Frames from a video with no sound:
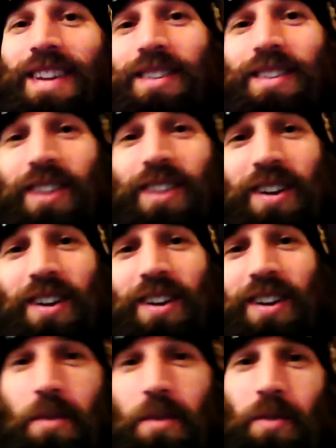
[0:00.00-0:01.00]
Right on,
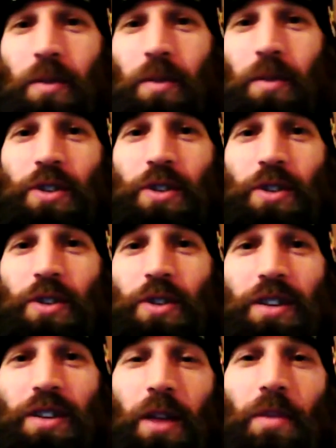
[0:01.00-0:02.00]
Ademo. Well, appreciate the
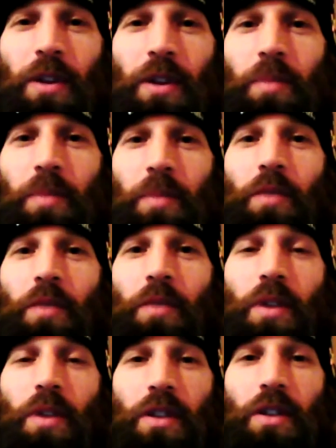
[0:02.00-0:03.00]
time and the update. We'll
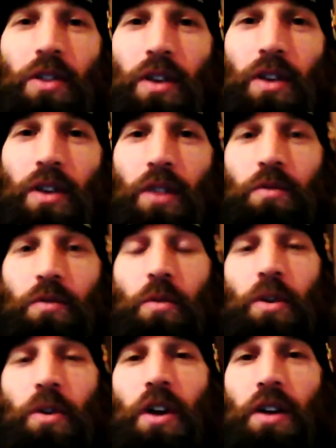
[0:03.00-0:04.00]
be on the lookout for more
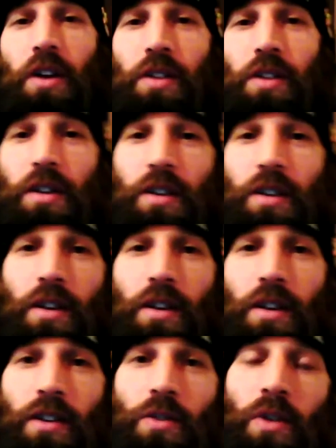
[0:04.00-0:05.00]
content that
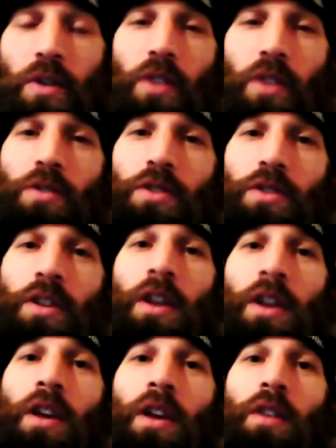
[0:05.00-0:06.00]
you and others
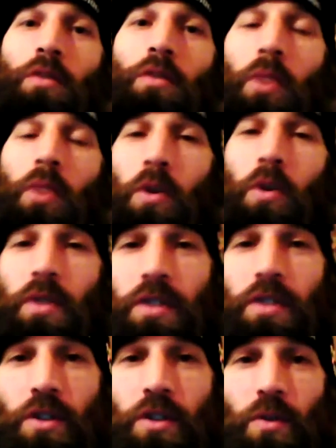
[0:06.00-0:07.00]
familiar with the
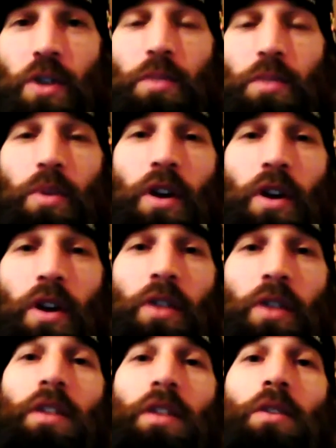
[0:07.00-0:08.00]
situation put out,
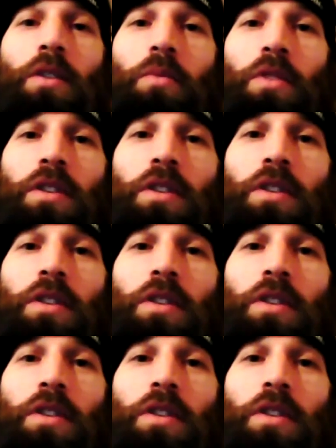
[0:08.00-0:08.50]
and hopefully